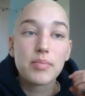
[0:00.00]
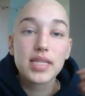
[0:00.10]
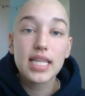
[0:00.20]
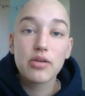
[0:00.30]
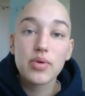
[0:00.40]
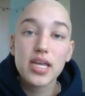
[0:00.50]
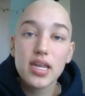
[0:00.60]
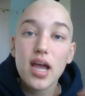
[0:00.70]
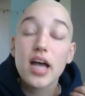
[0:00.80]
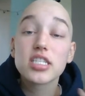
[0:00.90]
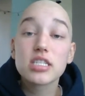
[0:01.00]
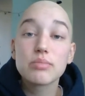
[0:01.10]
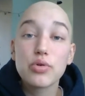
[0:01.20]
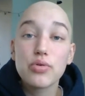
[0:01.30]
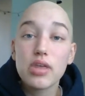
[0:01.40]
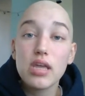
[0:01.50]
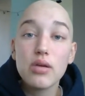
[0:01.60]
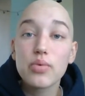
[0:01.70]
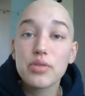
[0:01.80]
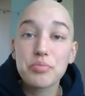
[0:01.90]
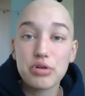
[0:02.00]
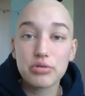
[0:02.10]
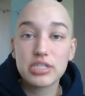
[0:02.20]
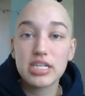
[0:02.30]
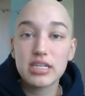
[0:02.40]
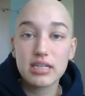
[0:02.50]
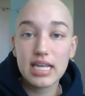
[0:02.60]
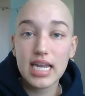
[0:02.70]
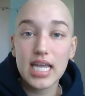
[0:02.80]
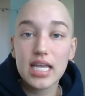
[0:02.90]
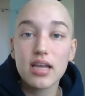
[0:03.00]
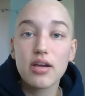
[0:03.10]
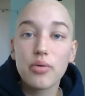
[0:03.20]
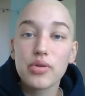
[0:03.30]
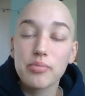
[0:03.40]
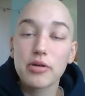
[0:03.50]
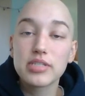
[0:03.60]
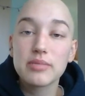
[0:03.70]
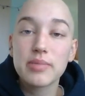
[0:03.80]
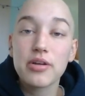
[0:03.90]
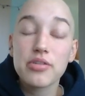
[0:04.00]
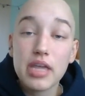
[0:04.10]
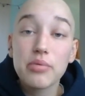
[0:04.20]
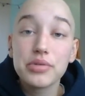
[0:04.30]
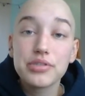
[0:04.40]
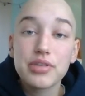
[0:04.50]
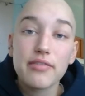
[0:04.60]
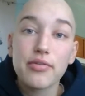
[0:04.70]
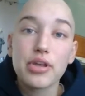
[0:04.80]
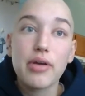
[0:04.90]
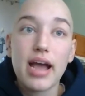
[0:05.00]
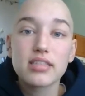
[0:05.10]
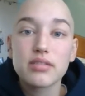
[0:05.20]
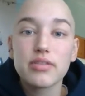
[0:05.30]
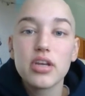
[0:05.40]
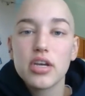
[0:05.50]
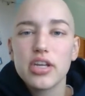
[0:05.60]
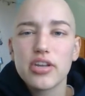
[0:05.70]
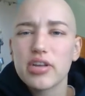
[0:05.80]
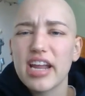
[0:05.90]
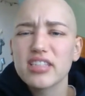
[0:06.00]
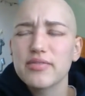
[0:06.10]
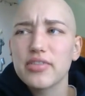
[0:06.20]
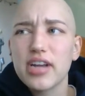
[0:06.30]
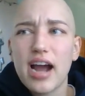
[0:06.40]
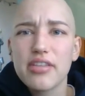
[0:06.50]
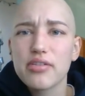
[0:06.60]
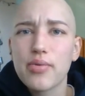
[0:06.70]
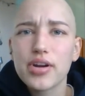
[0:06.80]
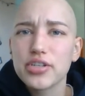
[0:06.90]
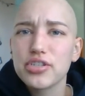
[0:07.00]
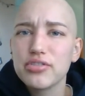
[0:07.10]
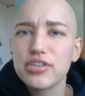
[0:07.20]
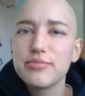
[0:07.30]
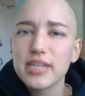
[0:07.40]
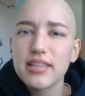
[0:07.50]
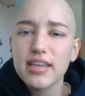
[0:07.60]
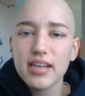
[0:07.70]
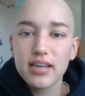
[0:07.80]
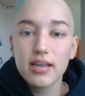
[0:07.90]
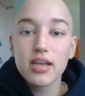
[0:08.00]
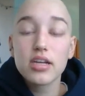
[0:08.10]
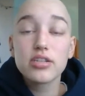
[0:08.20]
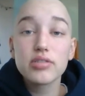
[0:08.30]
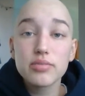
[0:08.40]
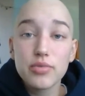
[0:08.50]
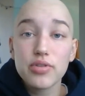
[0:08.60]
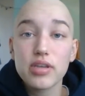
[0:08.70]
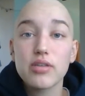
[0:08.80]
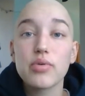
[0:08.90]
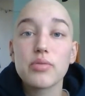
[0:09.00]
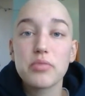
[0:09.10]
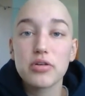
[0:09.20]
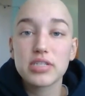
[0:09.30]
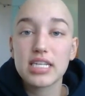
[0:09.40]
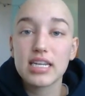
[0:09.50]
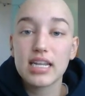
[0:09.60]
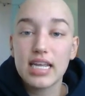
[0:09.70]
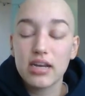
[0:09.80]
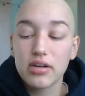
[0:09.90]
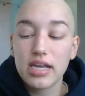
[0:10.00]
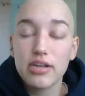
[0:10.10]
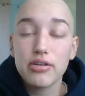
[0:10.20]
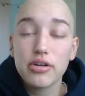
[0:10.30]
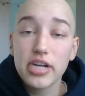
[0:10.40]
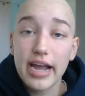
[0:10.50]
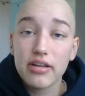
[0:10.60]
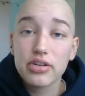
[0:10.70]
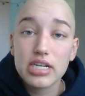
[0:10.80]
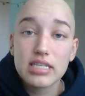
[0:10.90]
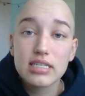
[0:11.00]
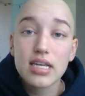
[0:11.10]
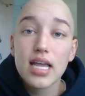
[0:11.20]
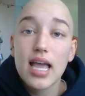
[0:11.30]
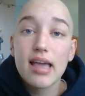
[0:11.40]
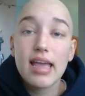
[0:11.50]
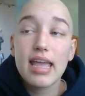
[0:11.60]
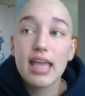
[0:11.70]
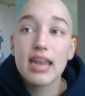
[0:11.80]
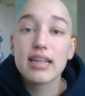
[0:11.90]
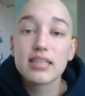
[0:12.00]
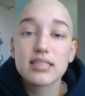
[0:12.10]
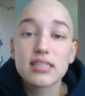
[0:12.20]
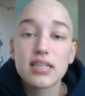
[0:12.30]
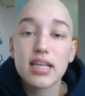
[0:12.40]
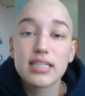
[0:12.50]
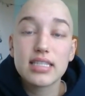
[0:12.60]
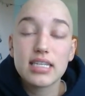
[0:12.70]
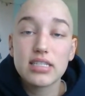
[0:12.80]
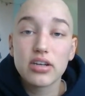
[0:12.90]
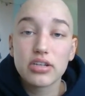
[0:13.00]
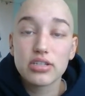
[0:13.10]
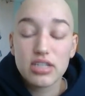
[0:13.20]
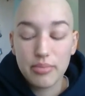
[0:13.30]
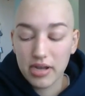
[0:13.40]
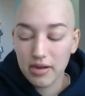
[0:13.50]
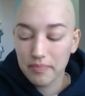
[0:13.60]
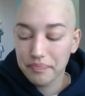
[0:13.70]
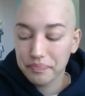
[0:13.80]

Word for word: liquid, a smoothie with protein in it, with protein powder, they will do that for you. You can ask for either 1 or 2 scoops, I think. Do a smoothie with protein in it. It'll get you your calories, and it's easy on your stomach.